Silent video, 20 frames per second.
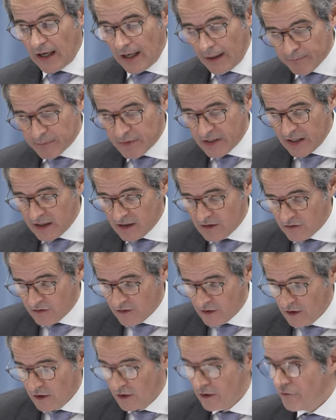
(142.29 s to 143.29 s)

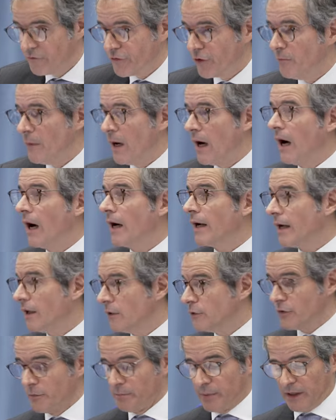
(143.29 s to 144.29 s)
updates from our
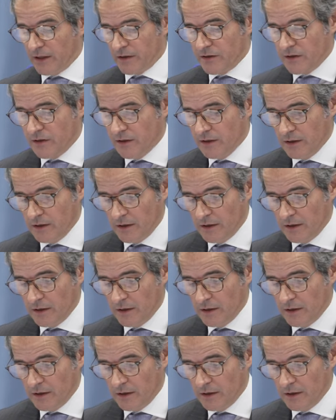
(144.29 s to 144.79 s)
counterpart